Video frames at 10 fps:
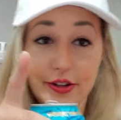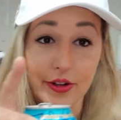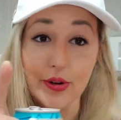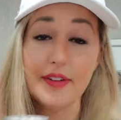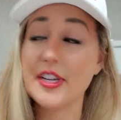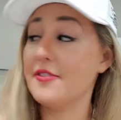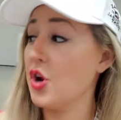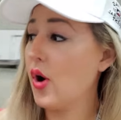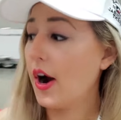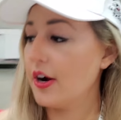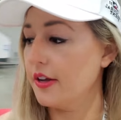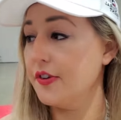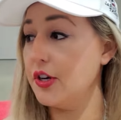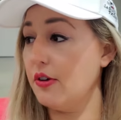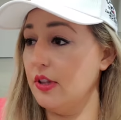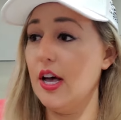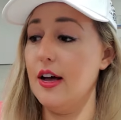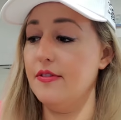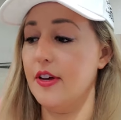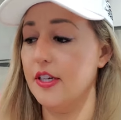You have to have no heart if you don't
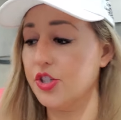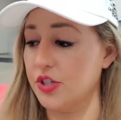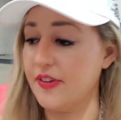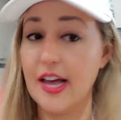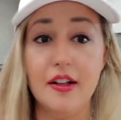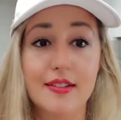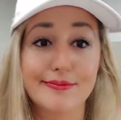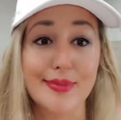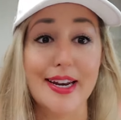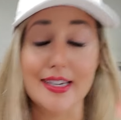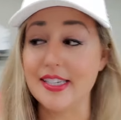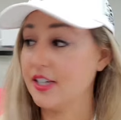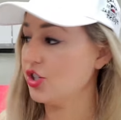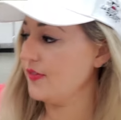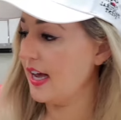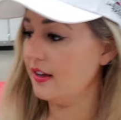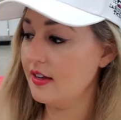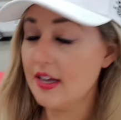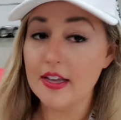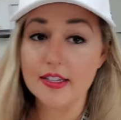love a Chevelle, an SS Chevelle.
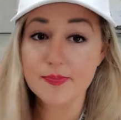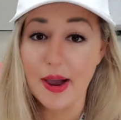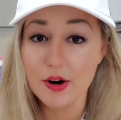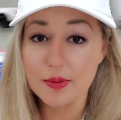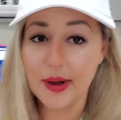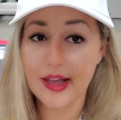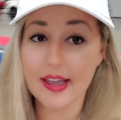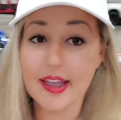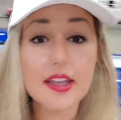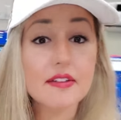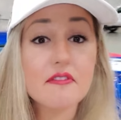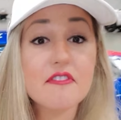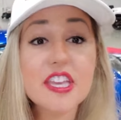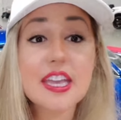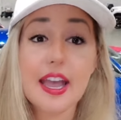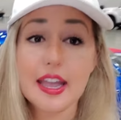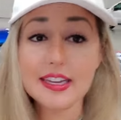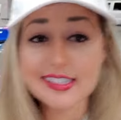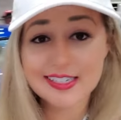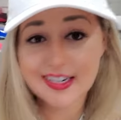Powered by a
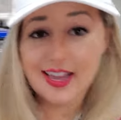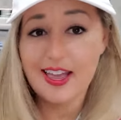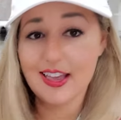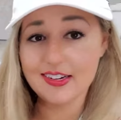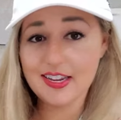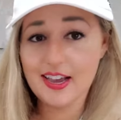V8, and